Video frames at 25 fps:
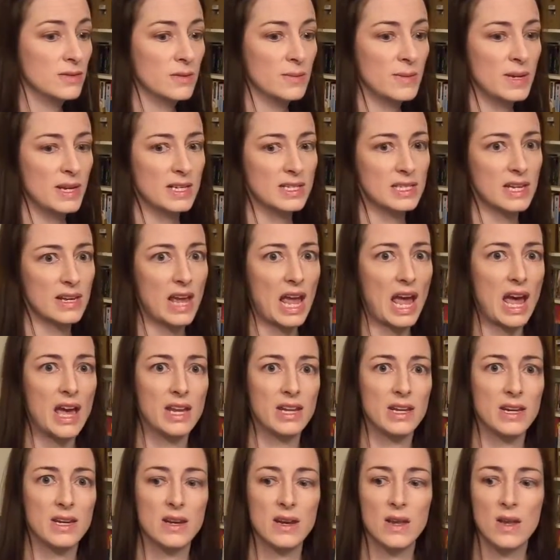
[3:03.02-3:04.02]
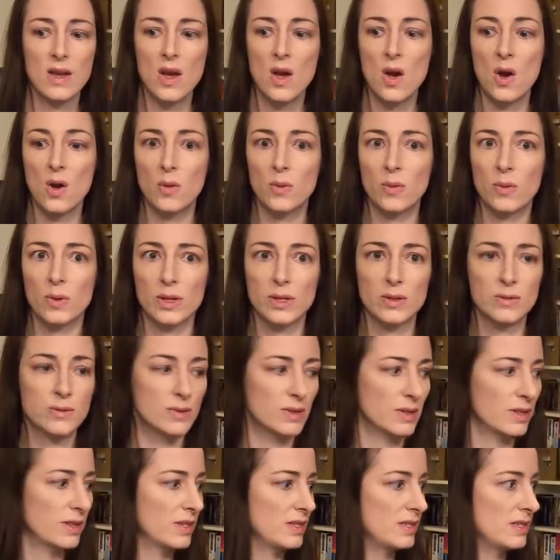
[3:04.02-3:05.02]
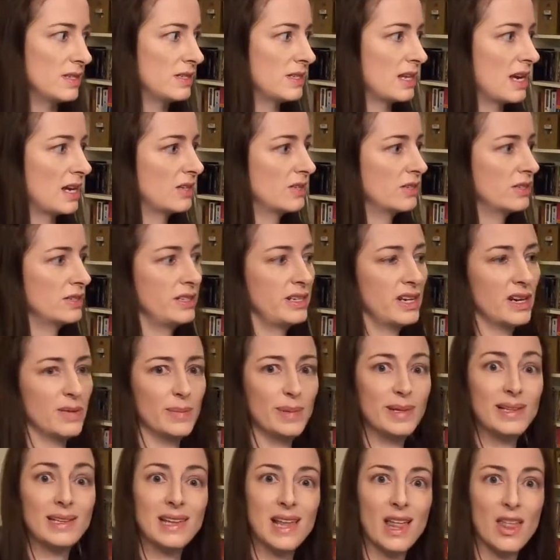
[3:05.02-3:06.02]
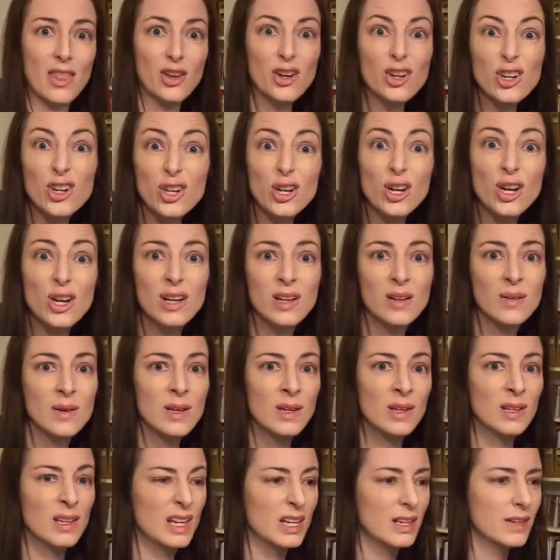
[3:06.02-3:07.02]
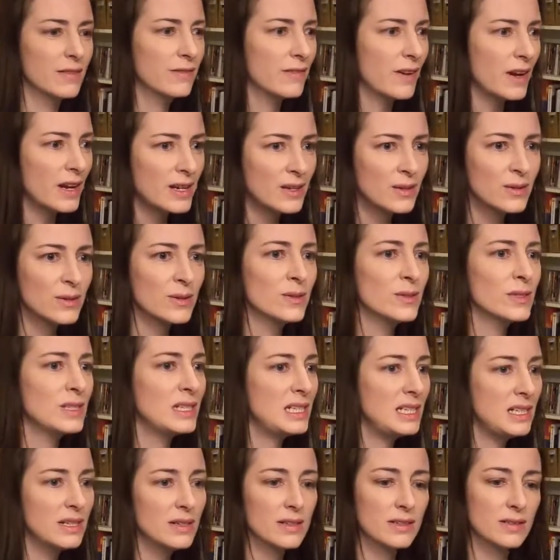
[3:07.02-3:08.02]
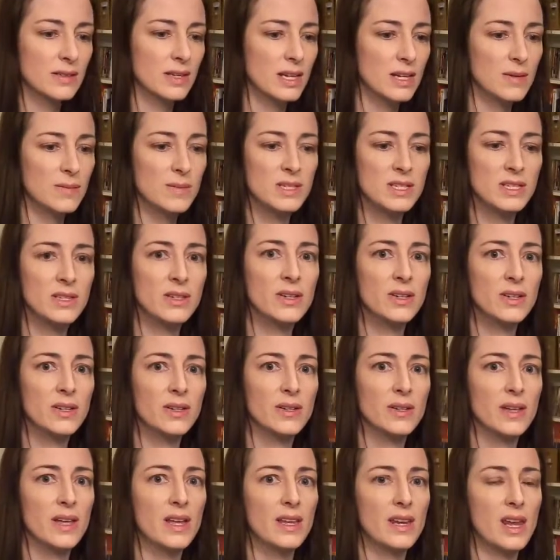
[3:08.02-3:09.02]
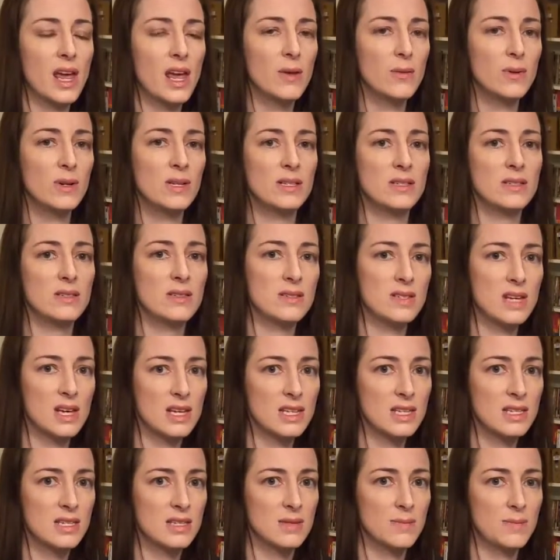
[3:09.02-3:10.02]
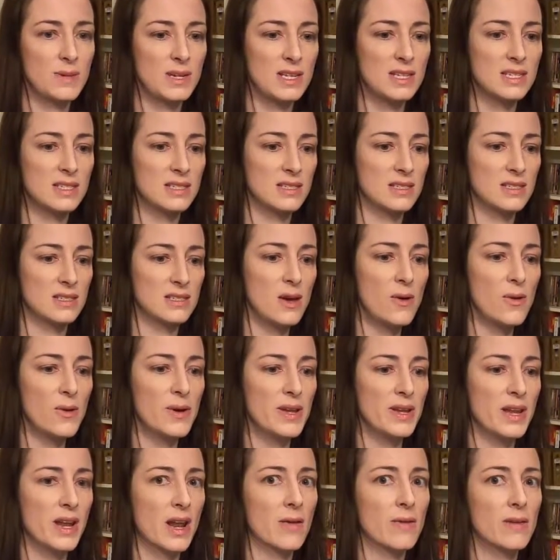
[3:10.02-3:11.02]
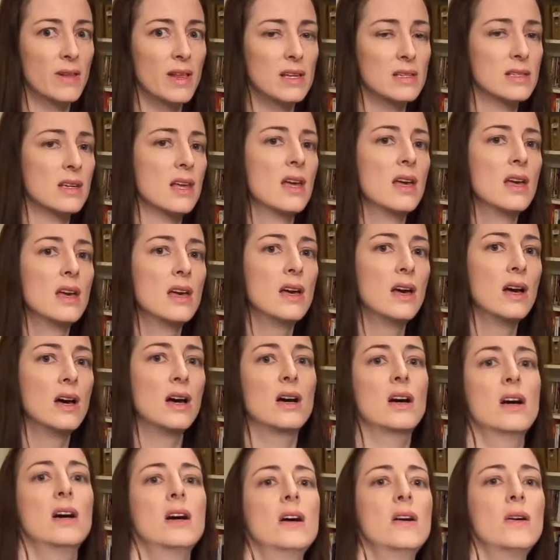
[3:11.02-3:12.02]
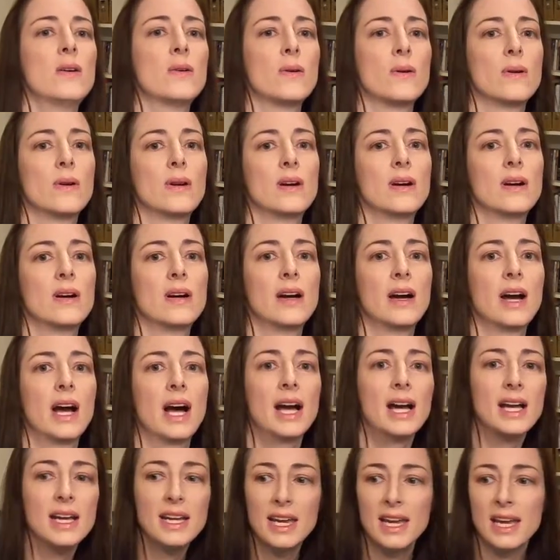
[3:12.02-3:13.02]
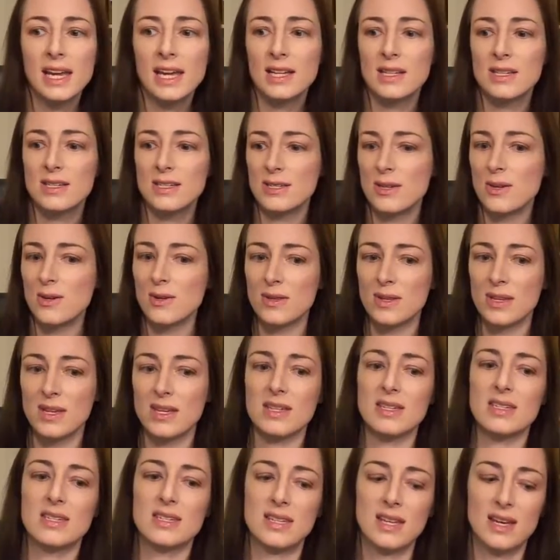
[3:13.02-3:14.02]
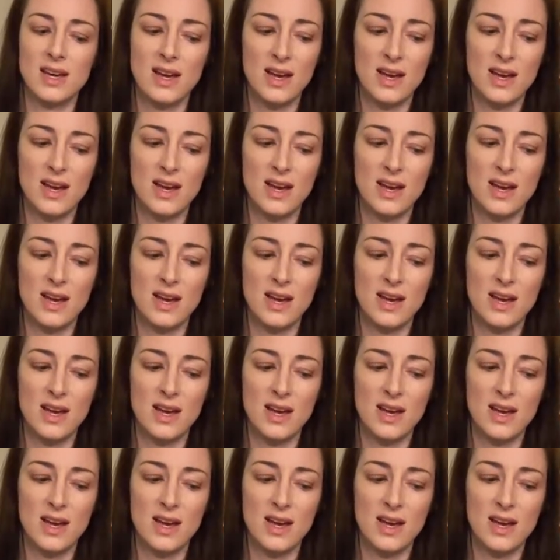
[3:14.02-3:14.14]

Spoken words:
for me, because I hadn't worked with, this is actually a pleather, like vinyl-y like material, and I went to test a piece to sew it, and I realized, oh, I can't sew this.